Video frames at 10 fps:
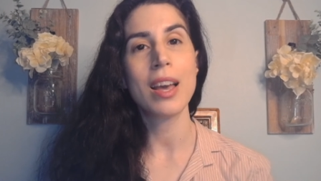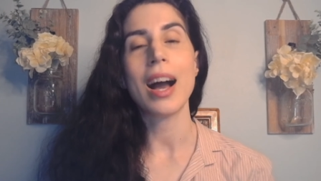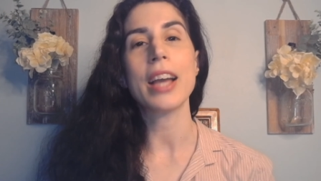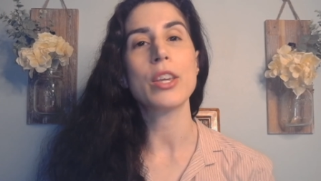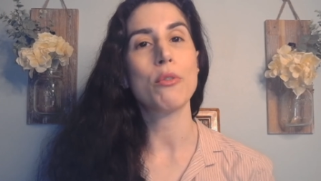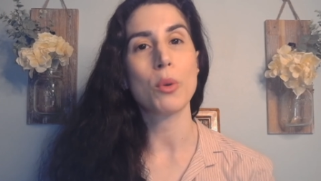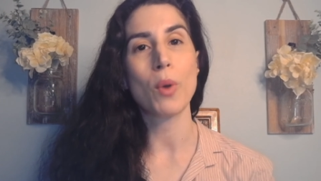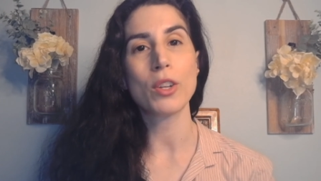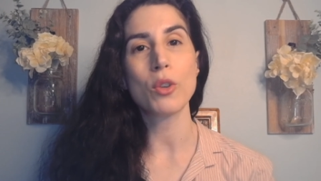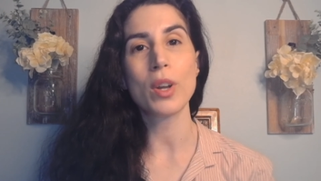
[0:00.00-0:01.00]
I offer
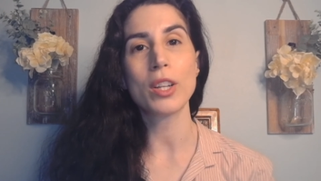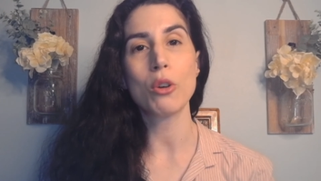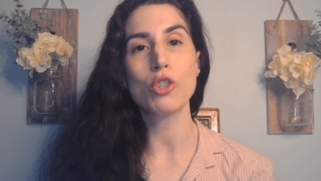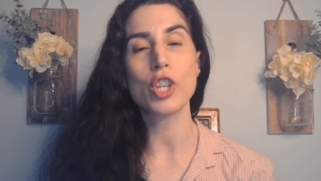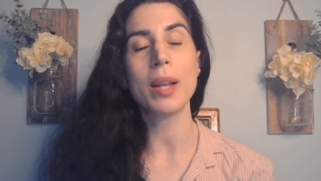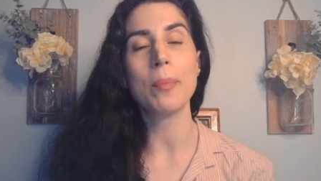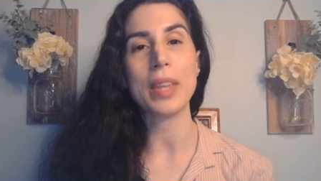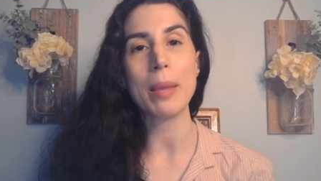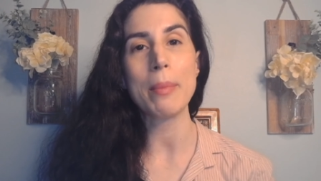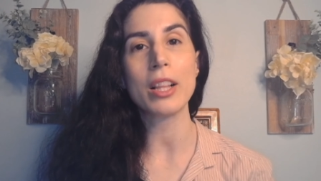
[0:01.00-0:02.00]
one on one coaching,
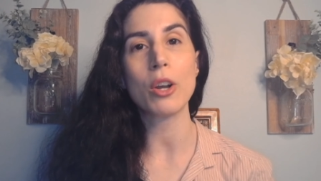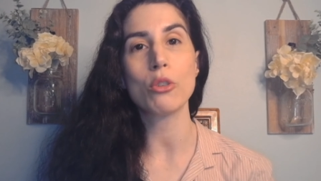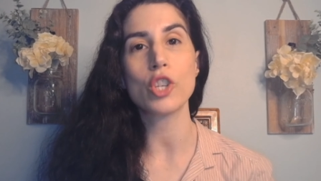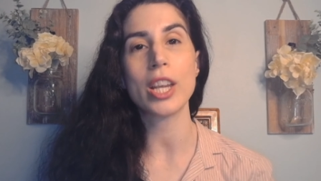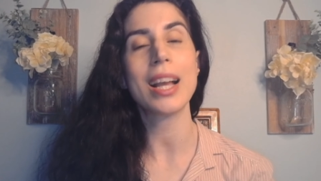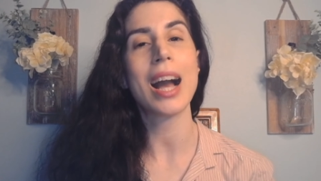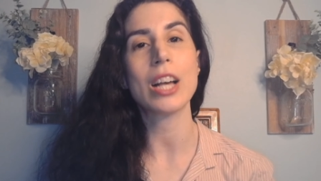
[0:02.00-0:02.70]
email coaching,